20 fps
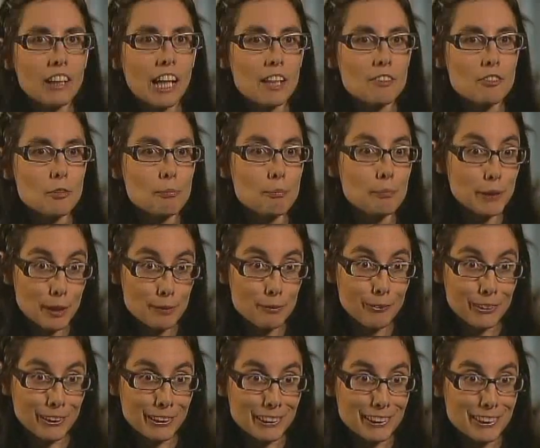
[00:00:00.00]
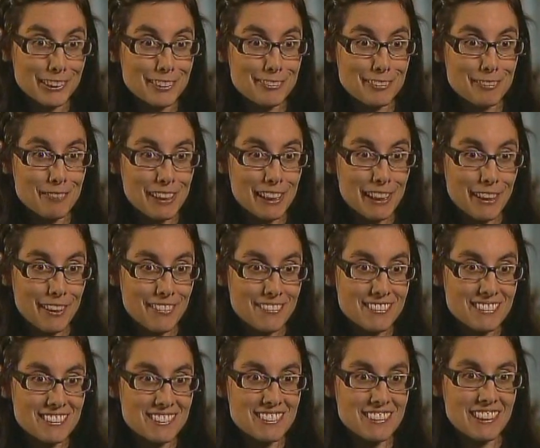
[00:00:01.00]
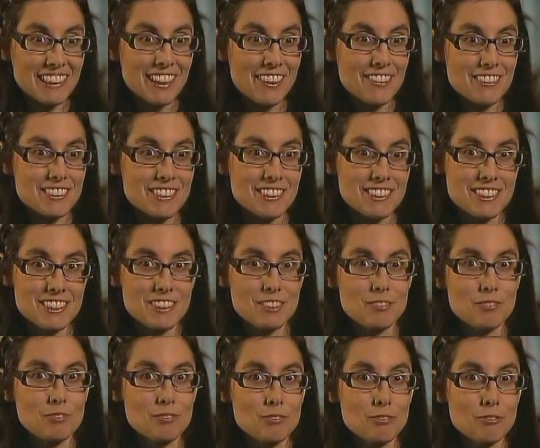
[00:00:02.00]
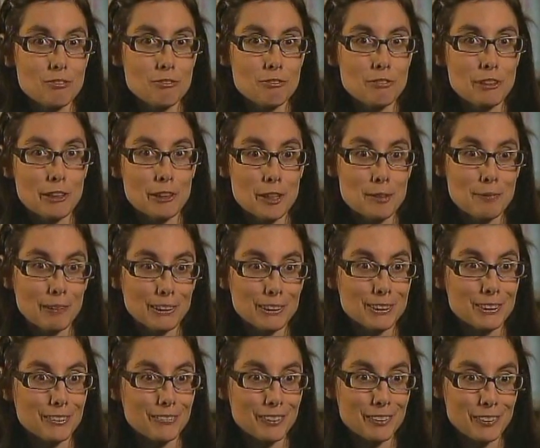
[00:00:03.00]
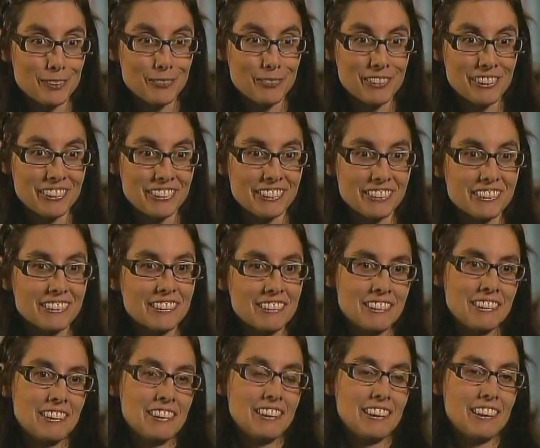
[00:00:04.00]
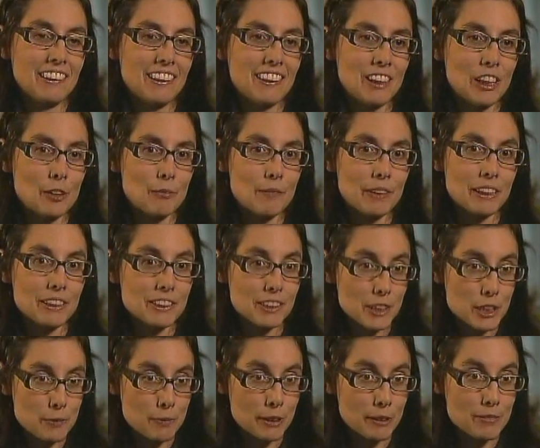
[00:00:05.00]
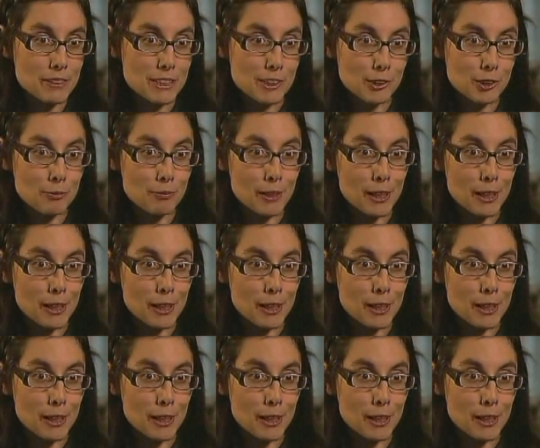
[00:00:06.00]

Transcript: I have a big mortgage for my house. The house is very much so underwater, and it's just me, I'm a single